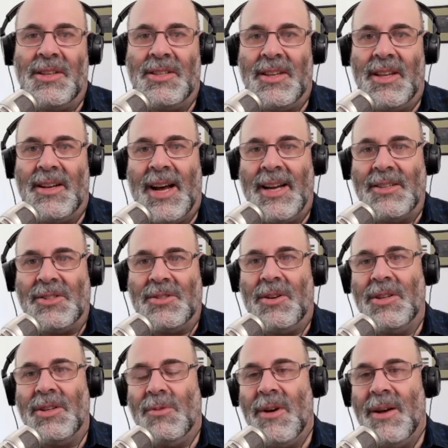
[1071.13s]
He said, "I saw
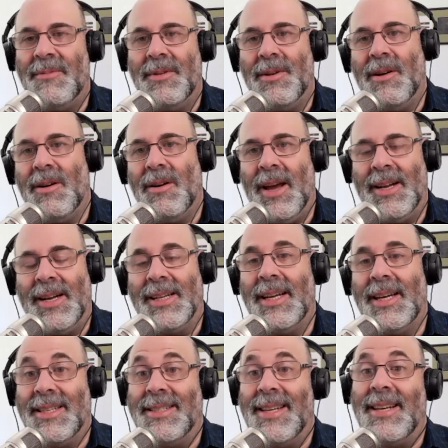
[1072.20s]
your webinar, and I'd
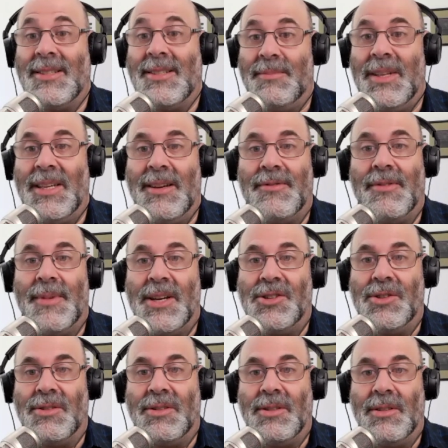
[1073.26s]
like to take some of the
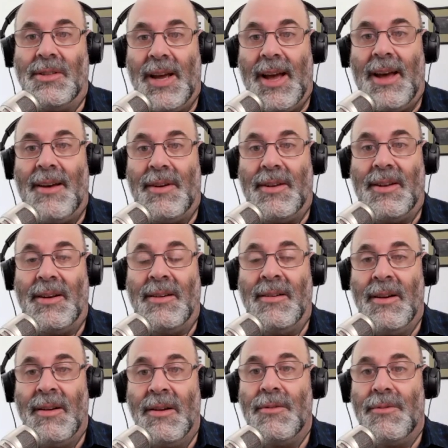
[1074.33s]
information you have on there
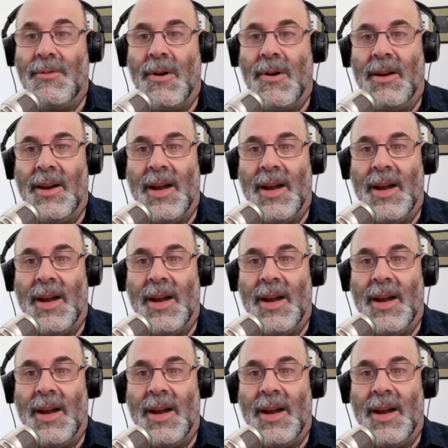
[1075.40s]
for it."